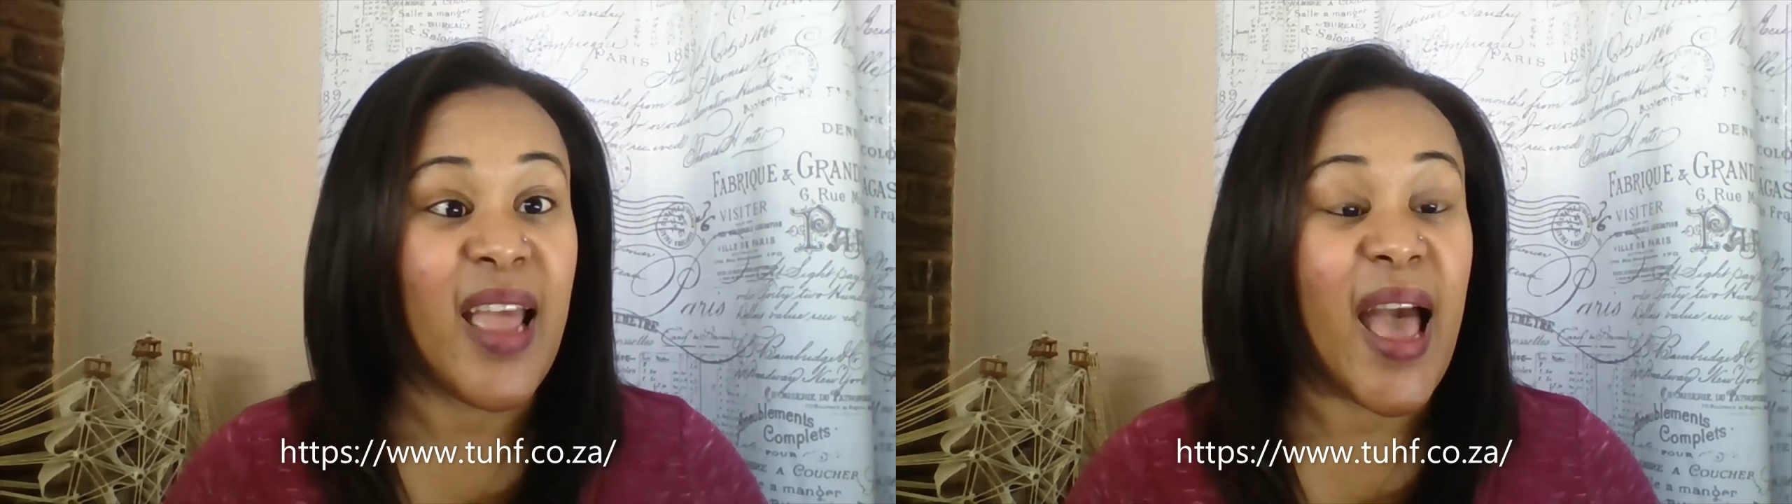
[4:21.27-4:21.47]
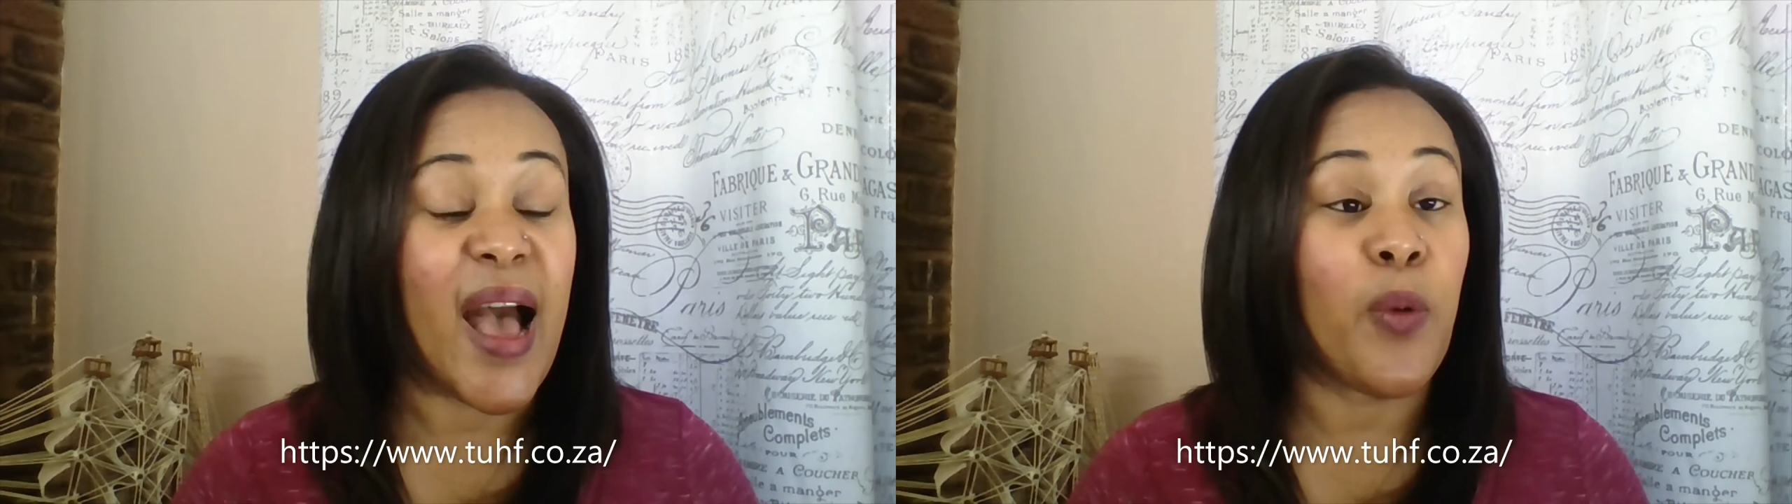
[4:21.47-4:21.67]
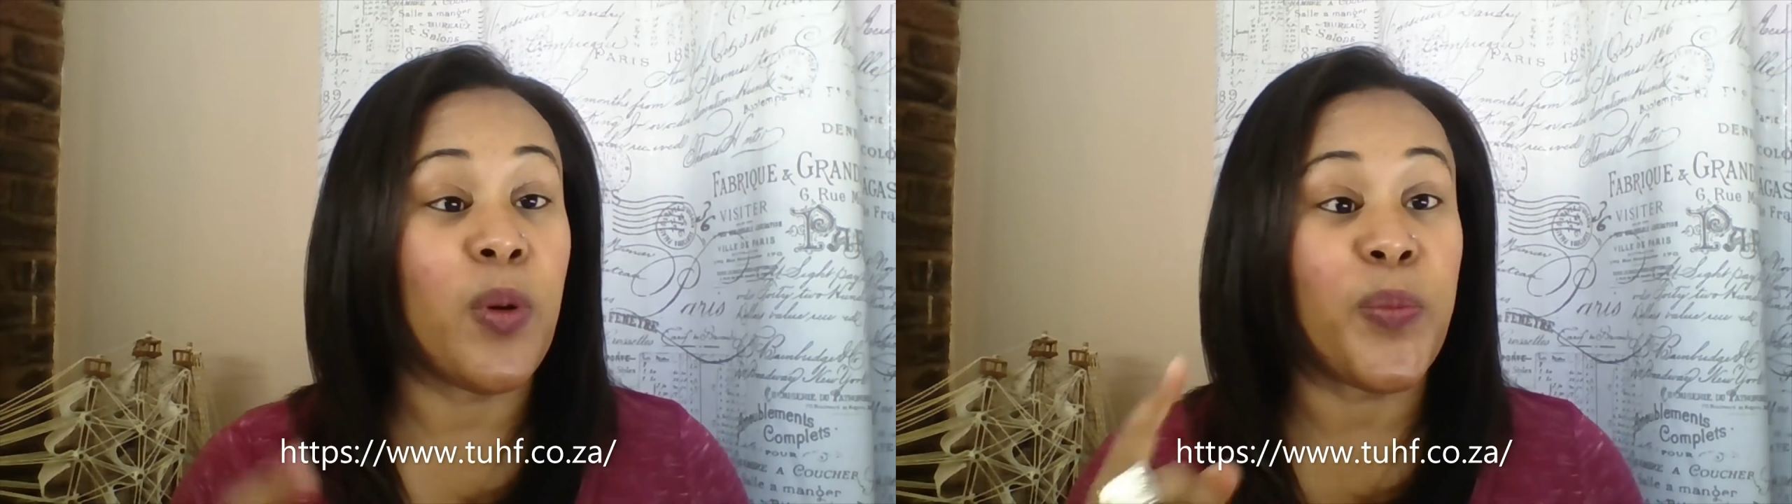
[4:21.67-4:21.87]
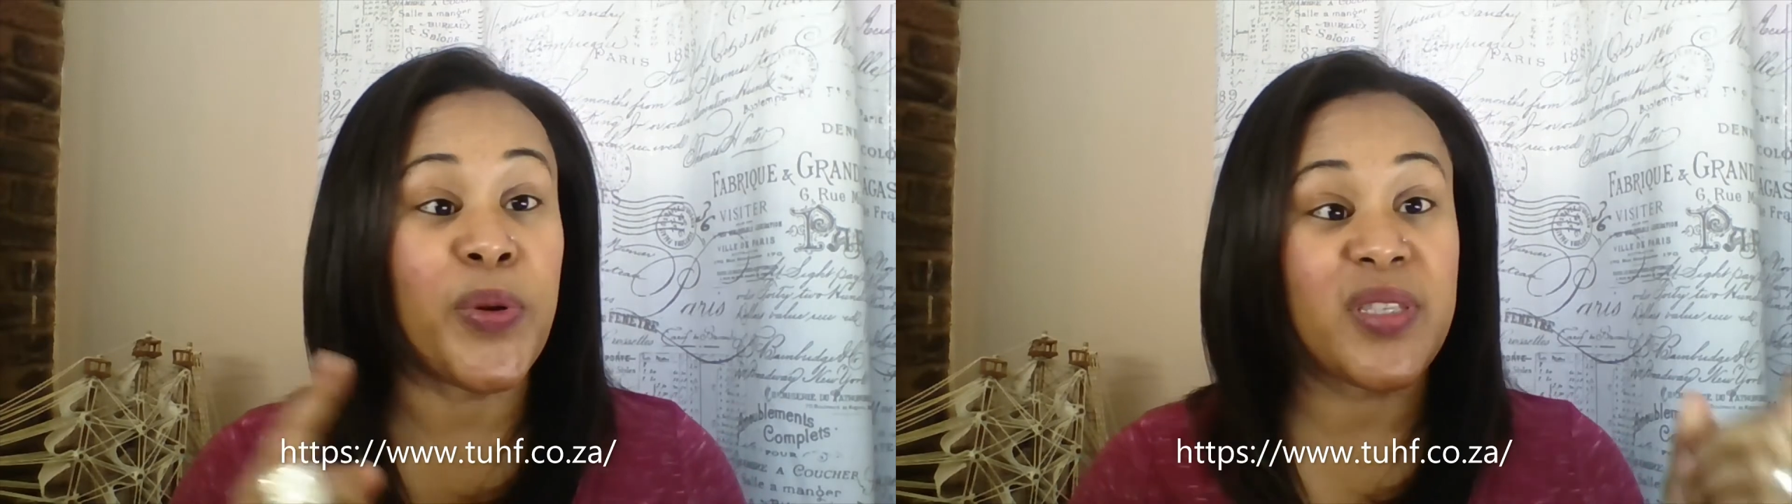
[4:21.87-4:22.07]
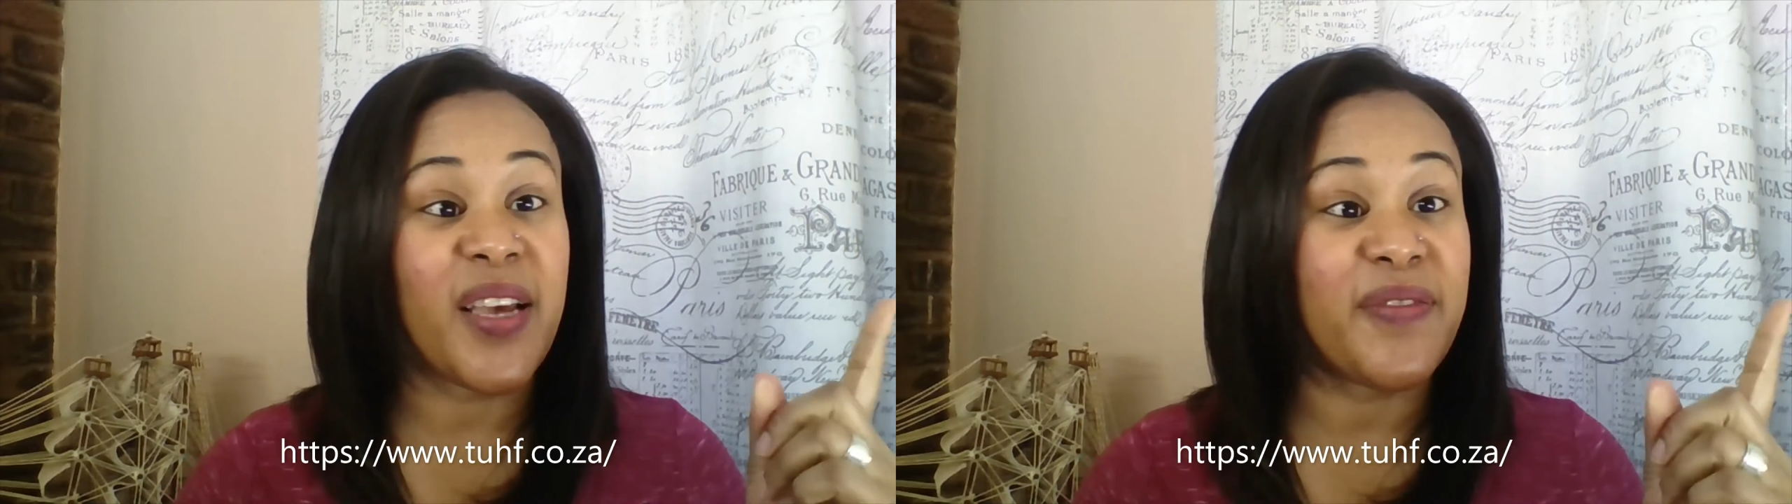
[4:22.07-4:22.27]
I will
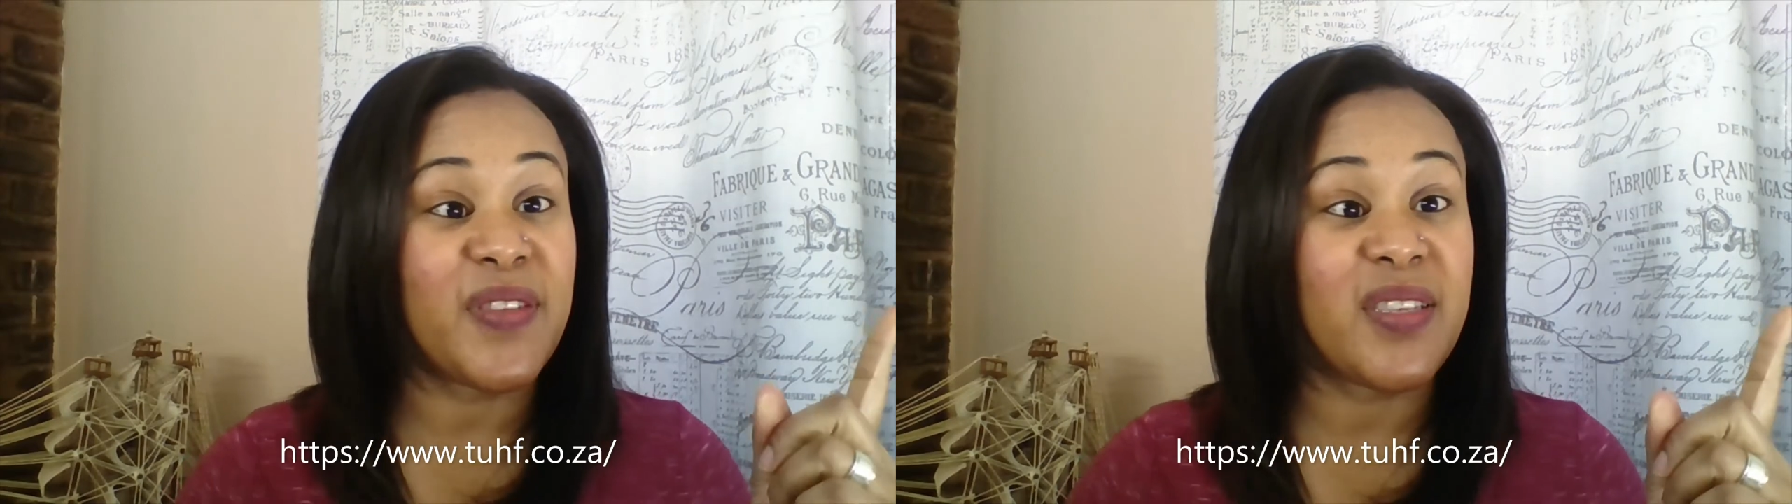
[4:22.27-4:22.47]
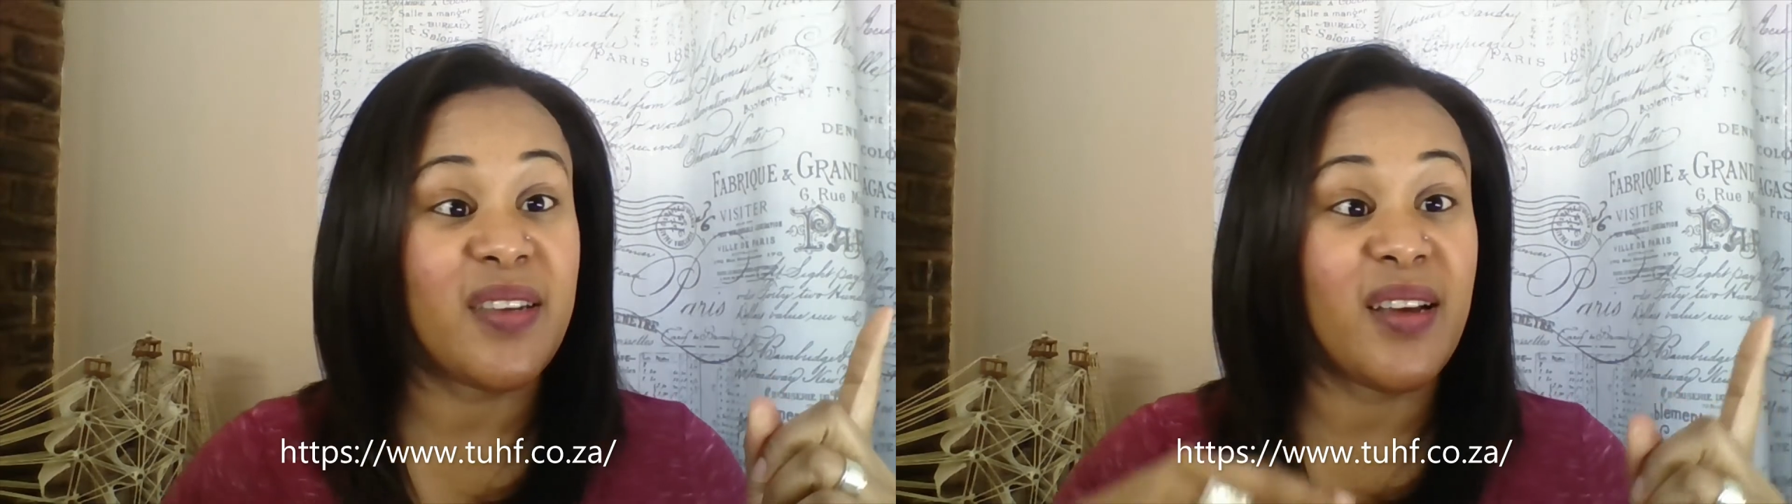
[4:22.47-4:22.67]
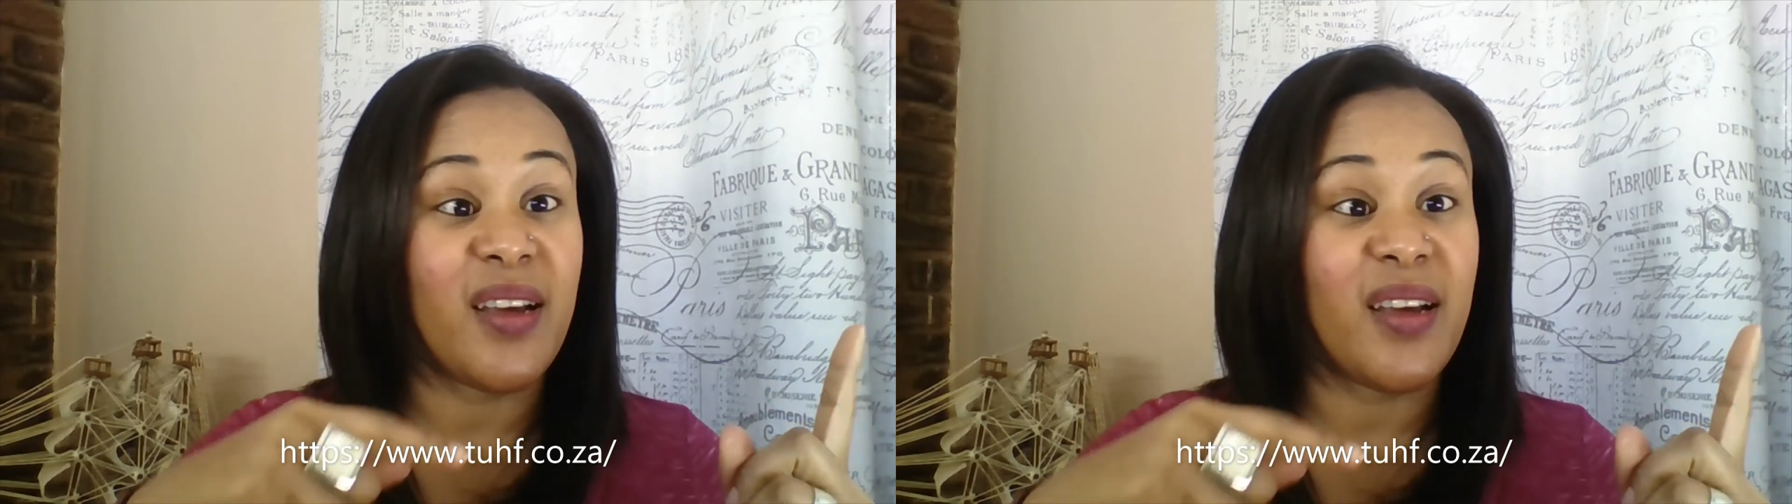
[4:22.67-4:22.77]
put Tough's